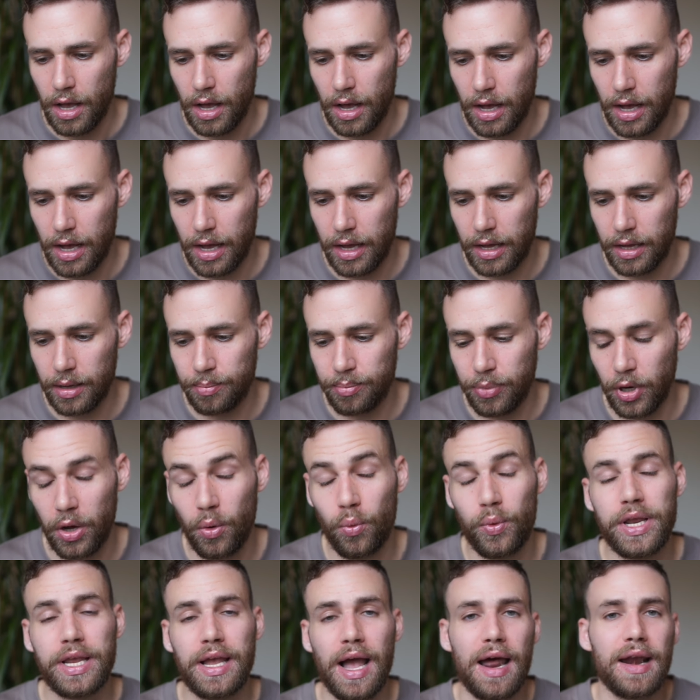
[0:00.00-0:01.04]
Uh,
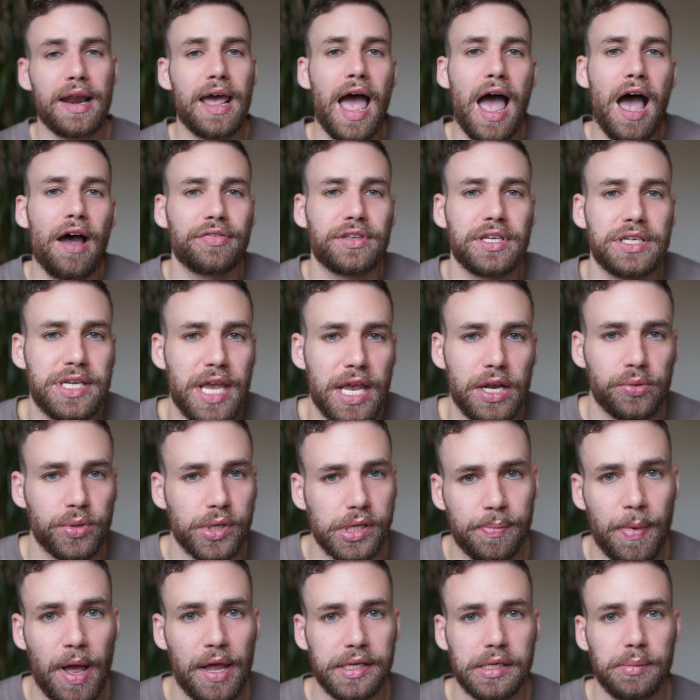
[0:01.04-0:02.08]
but we kind of have to take
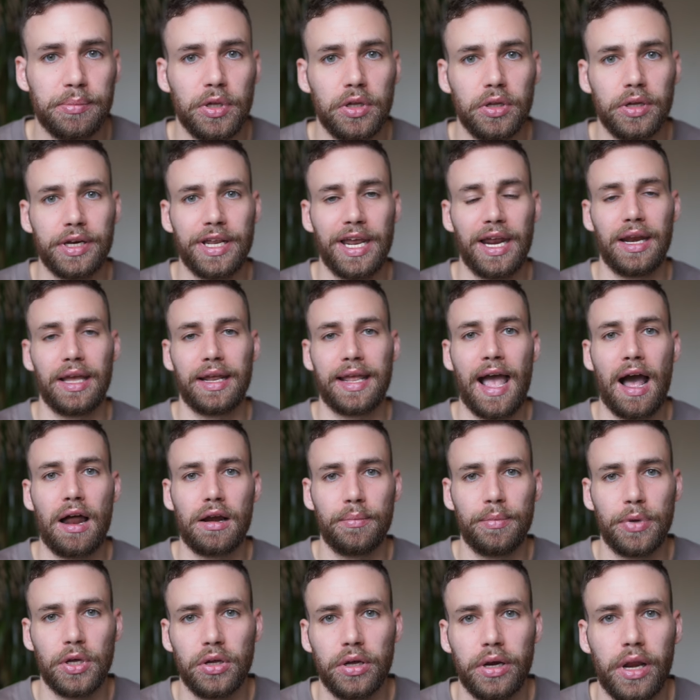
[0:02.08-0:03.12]
responsibility and
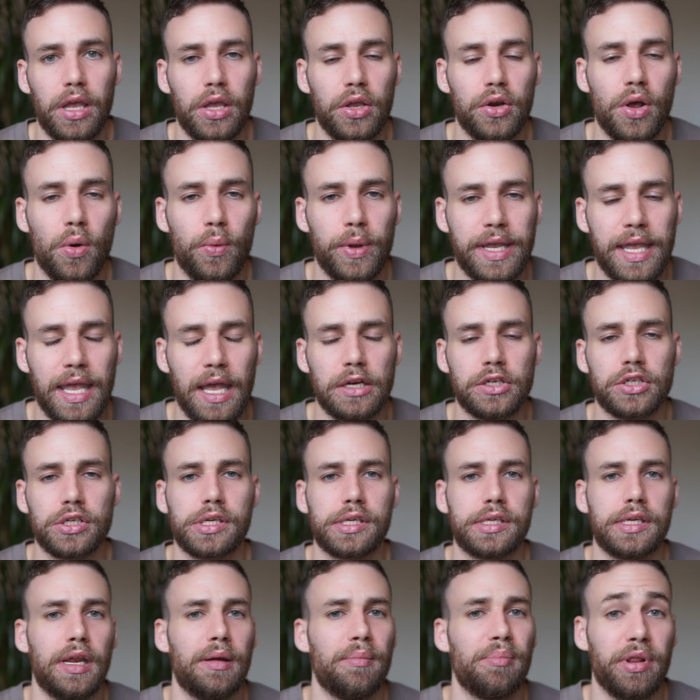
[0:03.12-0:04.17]
accountability. You know, we can't
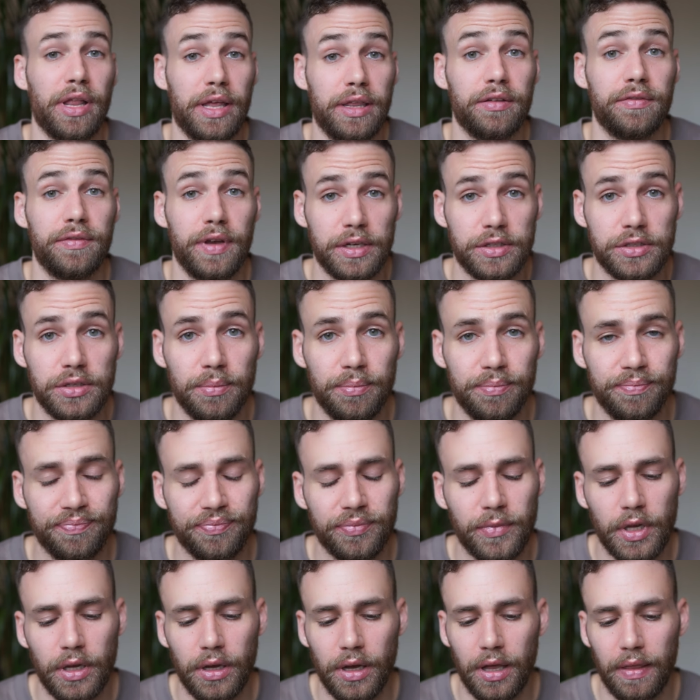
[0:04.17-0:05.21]
just sit and play the
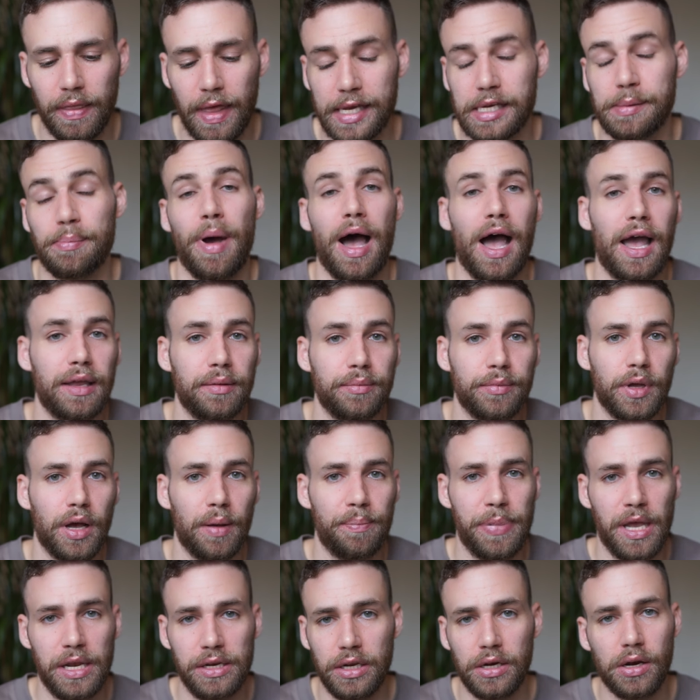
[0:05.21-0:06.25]
victim. Uh, that's my
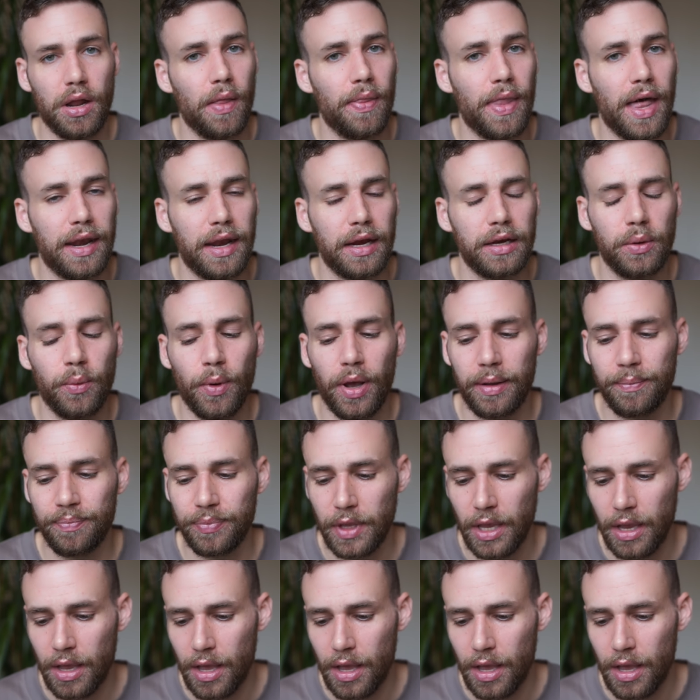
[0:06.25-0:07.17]
opinion on that anyway.